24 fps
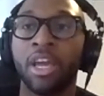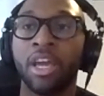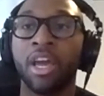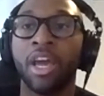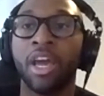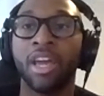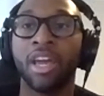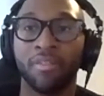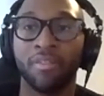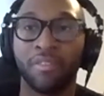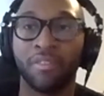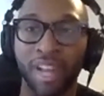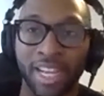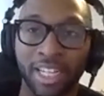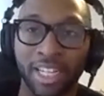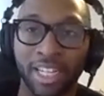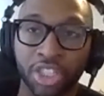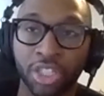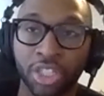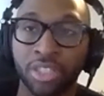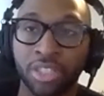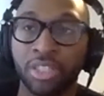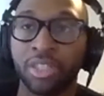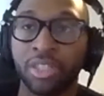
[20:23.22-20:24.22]

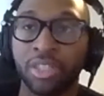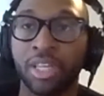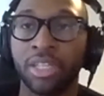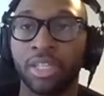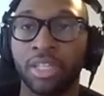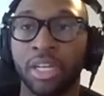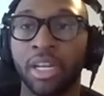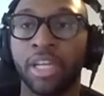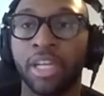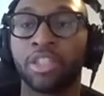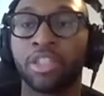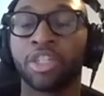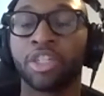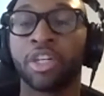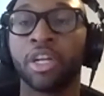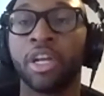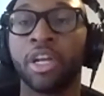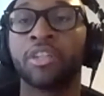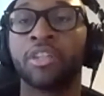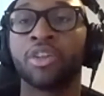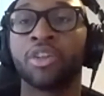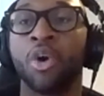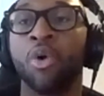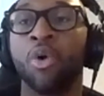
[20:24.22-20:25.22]
inflections, and things of that nature,
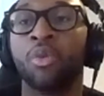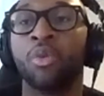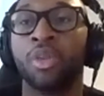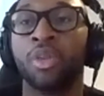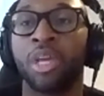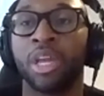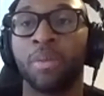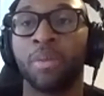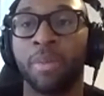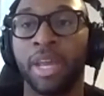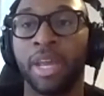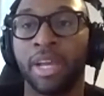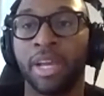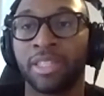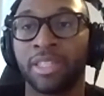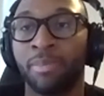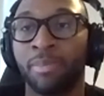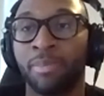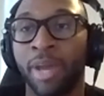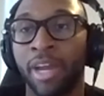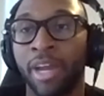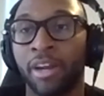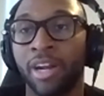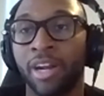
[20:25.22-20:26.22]
it's only going to make us
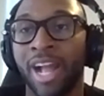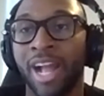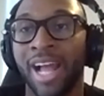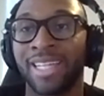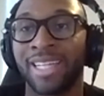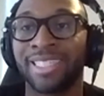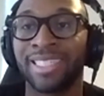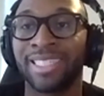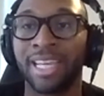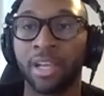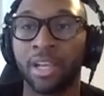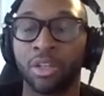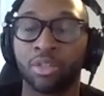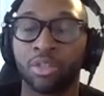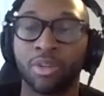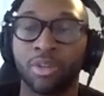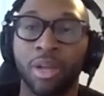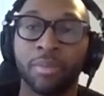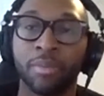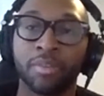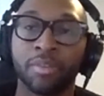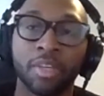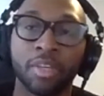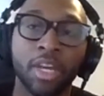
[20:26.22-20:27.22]
better as sales
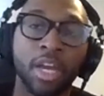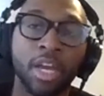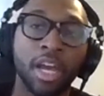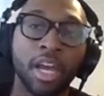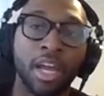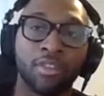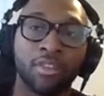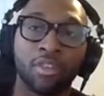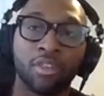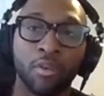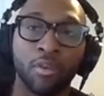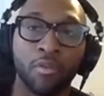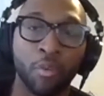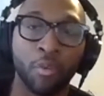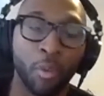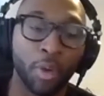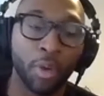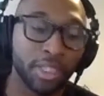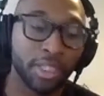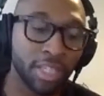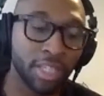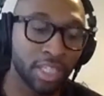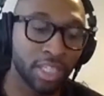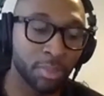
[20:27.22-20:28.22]
reps. And so
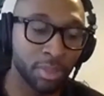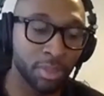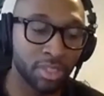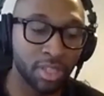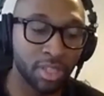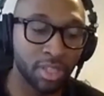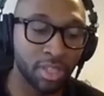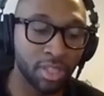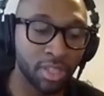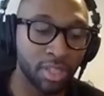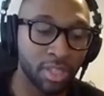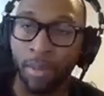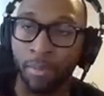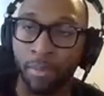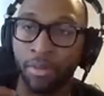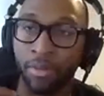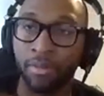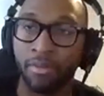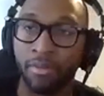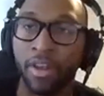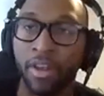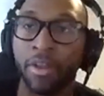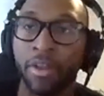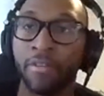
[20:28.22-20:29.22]
voice has been something I've
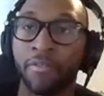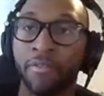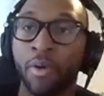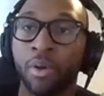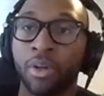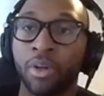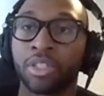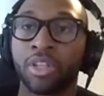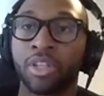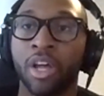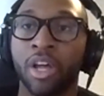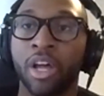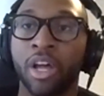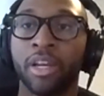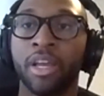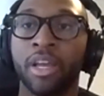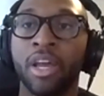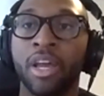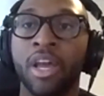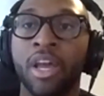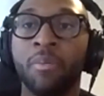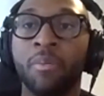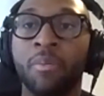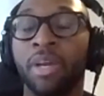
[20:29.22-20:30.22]
been very focused on
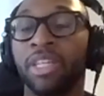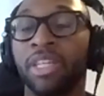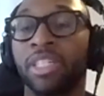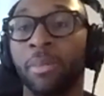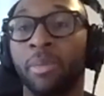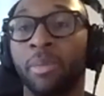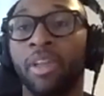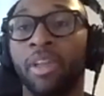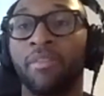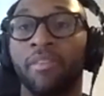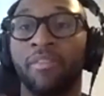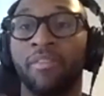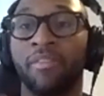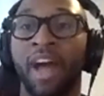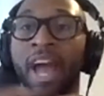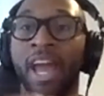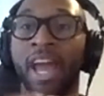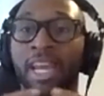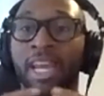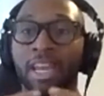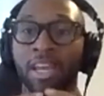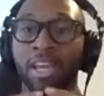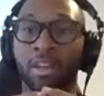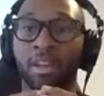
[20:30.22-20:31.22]
because I believe if
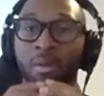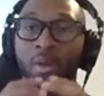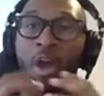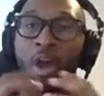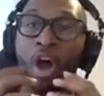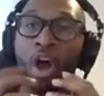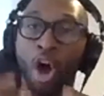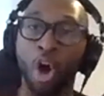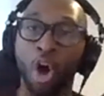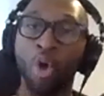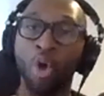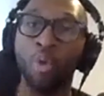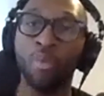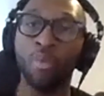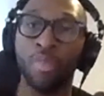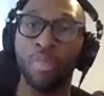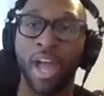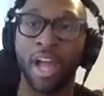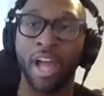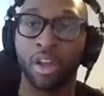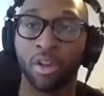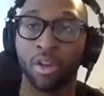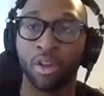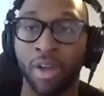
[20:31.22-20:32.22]
I can hone
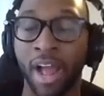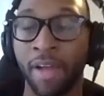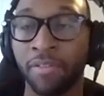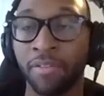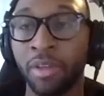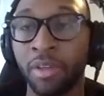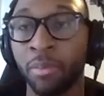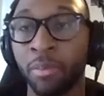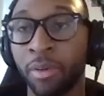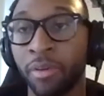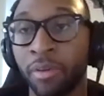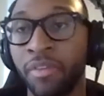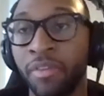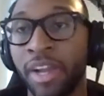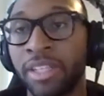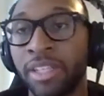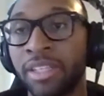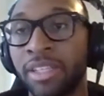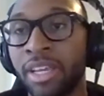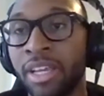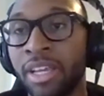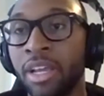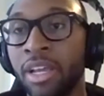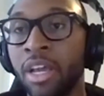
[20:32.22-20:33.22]
that craft and
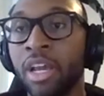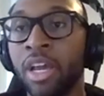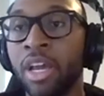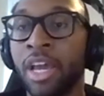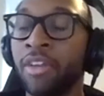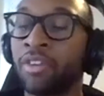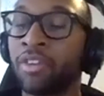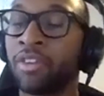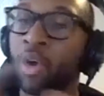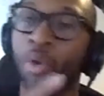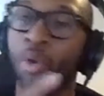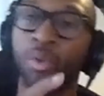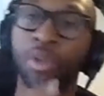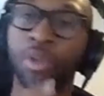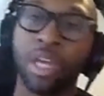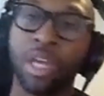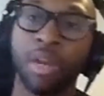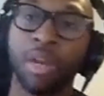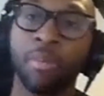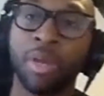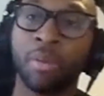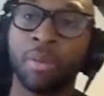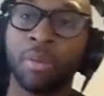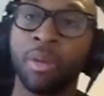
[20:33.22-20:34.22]
perfect it, it's only going
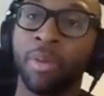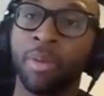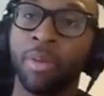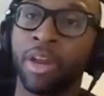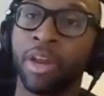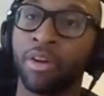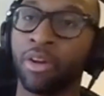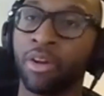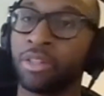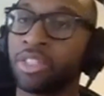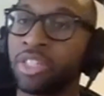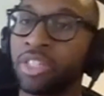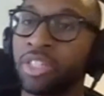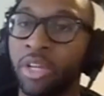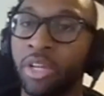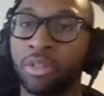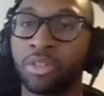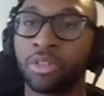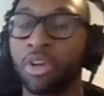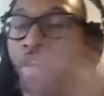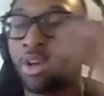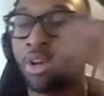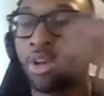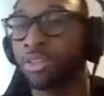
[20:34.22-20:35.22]
to make me better on
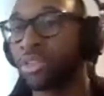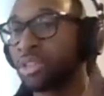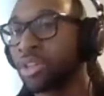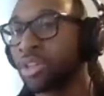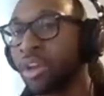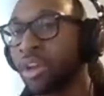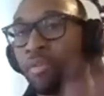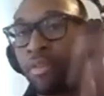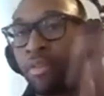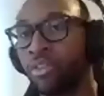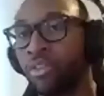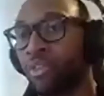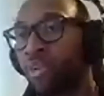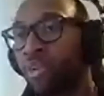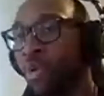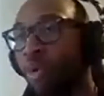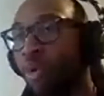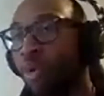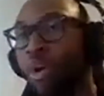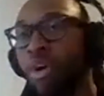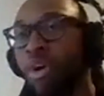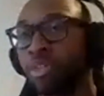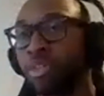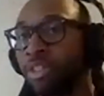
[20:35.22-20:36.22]
sales calls, discoveries,
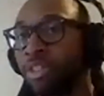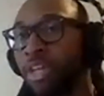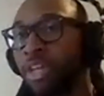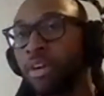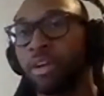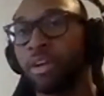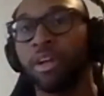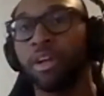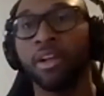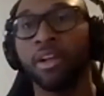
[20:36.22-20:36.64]
cold calls, etc.